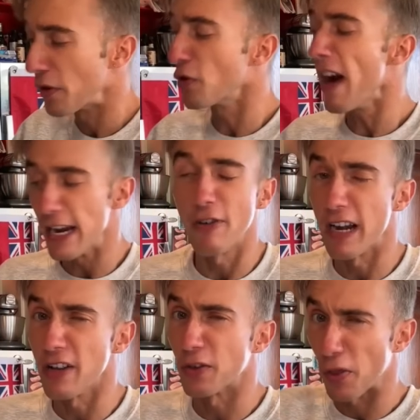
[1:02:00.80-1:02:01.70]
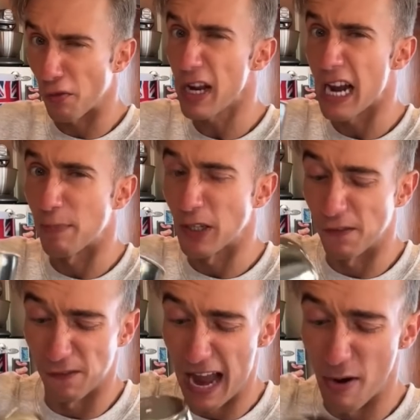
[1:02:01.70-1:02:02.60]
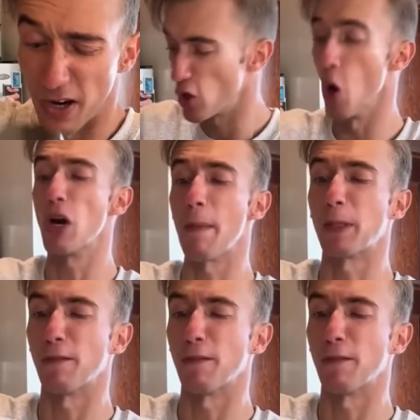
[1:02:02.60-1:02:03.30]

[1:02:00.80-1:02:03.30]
dry ingredients are 3 cups of flour, 2 cups of